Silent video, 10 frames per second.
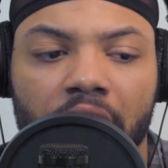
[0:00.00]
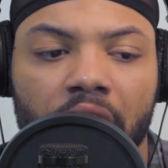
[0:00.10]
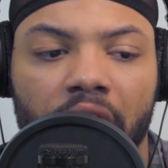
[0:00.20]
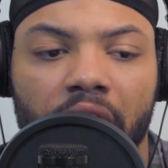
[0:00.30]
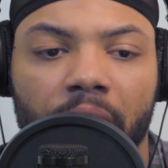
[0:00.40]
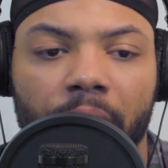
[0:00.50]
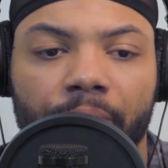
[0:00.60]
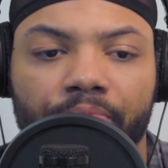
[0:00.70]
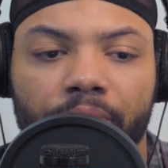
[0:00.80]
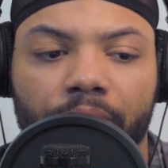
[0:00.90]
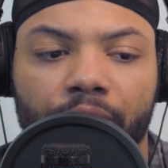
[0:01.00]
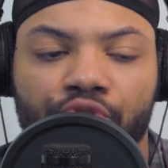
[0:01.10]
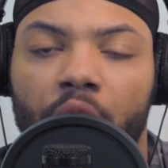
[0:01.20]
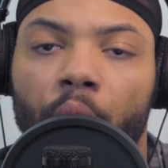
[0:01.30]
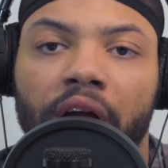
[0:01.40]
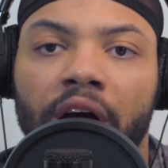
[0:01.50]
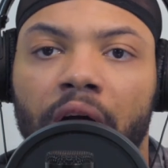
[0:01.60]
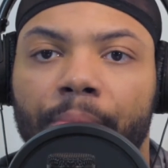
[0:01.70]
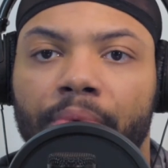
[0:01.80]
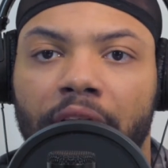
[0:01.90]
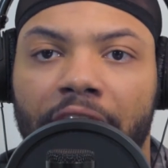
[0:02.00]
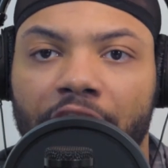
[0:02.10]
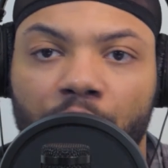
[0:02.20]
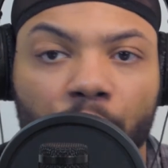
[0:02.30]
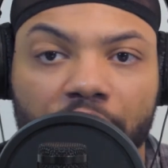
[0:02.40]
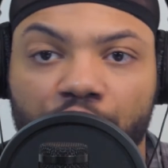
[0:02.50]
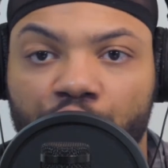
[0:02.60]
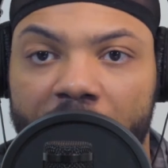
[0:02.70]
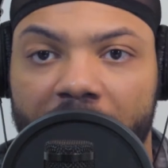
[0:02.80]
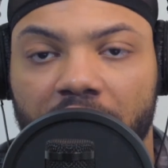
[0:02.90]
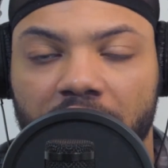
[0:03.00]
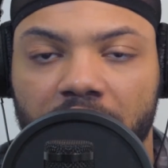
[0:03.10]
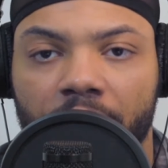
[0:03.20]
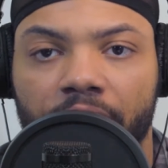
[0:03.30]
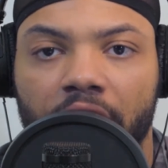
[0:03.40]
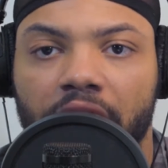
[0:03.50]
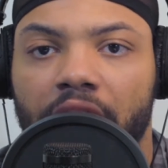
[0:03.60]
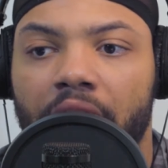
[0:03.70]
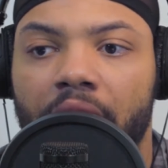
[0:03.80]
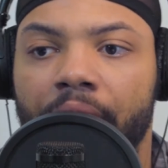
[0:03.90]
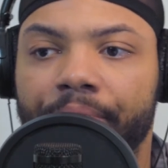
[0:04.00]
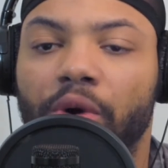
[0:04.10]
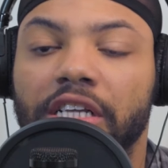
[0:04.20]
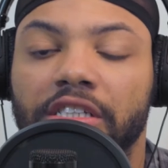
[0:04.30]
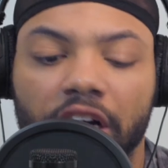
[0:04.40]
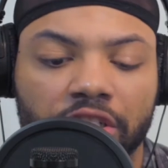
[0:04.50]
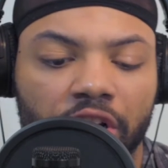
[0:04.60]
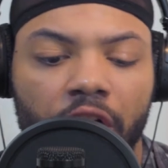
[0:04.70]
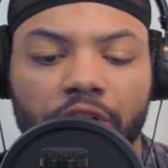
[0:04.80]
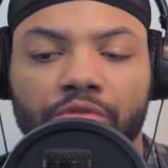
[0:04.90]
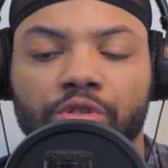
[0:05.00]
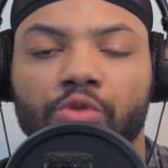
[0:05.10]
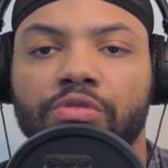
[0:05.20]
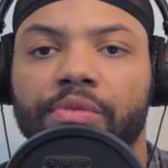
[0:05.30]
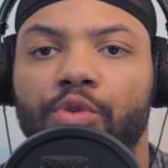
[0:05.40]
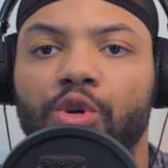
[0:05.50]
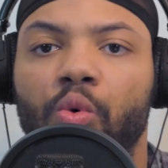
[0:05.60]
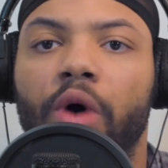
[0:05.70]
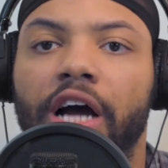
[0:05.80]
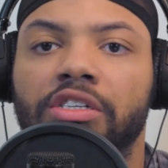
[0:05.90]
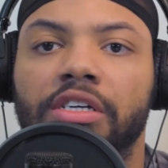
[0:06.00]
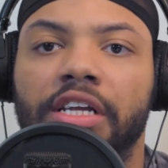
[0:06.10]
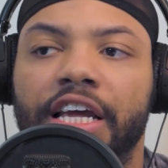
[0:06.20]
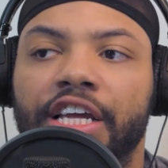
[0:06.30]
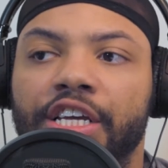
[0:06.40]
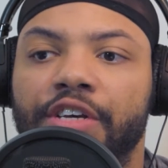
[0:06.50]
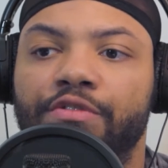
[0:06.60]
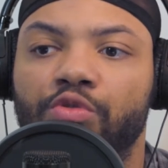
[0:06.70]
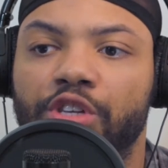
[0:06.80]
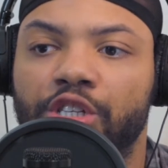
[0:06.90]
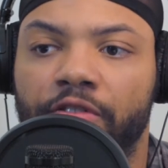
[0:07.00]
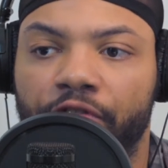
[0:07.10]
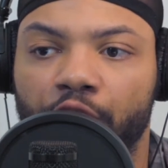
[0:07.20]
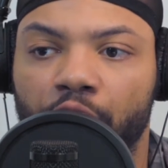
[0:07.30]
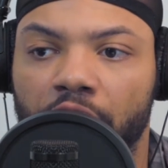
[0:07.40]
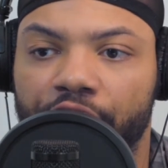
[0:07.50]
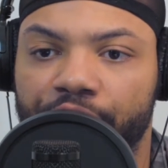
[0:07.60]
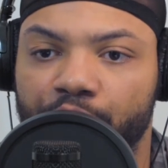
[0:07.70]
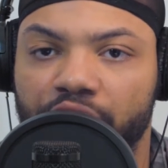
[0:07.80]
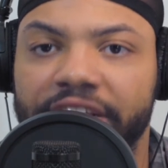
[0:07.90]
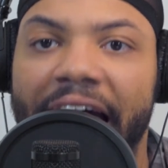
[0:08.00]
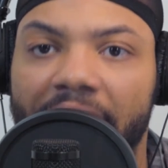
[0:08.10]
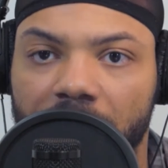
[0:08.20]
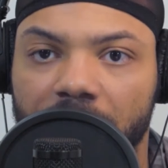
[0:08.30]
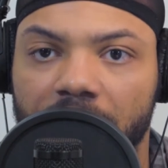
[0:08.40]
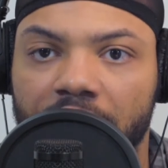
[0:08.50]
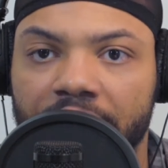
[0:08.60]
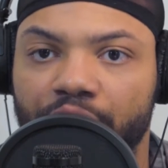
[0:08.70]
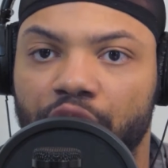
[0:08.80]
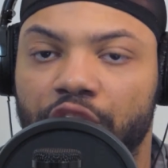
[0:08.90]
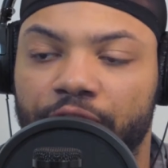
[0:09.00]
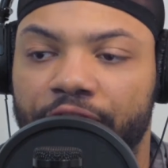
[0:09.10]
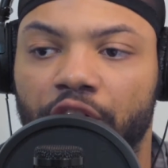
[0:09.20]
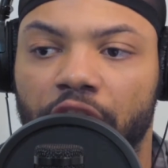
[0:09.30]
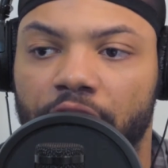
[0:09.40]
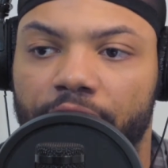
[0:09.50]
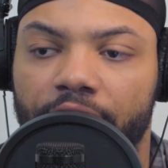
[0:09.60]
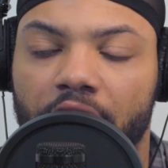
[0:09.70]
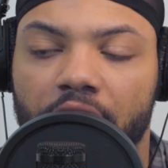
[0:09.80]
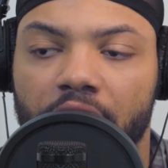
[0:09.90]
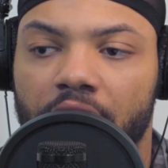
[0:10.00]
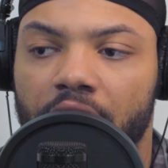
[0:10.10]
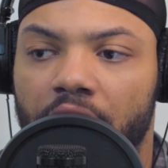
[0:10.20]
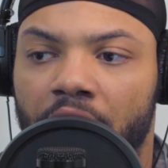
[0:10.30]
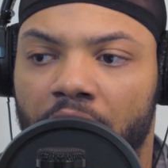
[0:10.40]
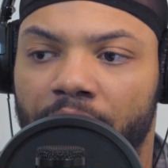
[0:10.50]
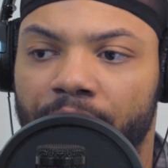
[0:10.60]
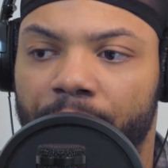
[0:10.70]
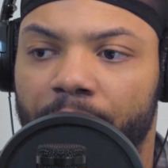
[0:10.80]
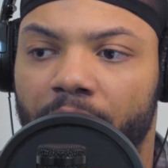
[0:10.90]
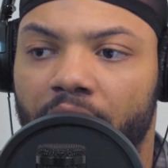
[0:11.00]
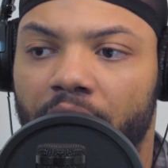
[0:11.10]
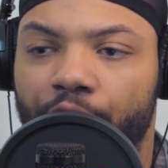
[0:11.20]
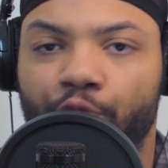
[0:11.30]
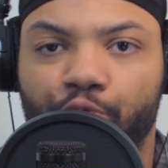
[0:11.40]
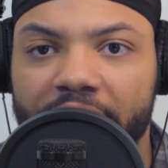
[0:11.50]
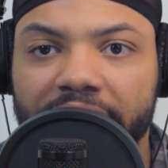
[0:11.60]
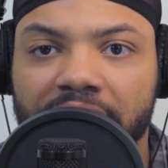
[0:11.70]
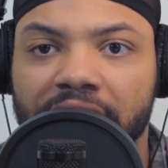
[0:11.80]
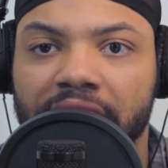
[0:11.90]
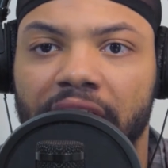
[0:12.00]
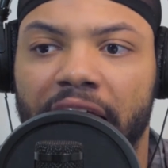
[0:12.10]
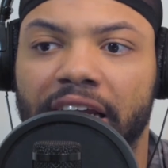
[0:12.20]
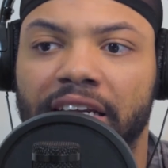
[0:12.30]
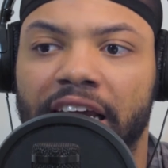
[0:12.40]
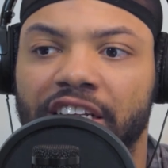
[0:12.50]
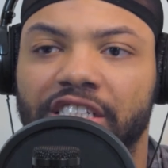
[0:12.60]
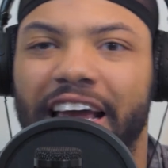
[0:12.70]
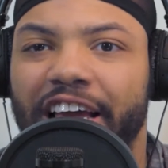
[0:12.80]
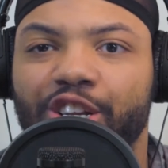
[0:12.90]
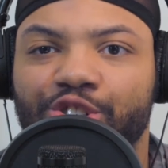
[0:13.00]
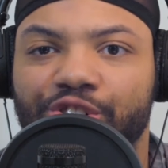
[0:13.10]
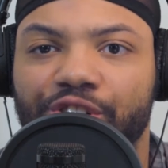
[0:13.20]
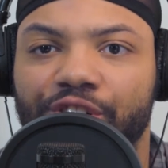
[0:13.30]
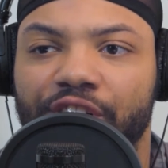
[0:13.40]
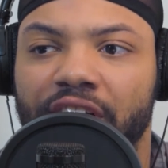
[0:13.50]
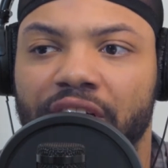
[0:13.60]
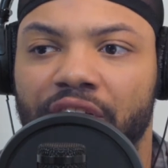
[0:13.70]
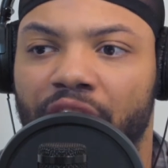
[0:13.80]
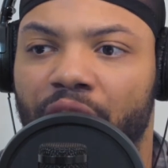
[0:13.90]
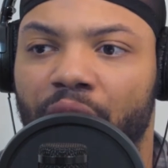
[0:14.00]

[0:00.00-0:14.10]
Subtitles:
uh, growing up and kind of doing his training and stuff like that. What it does also too is when you watch it, it gives you this feel of brutality, it gives you this feel of grit and danger, and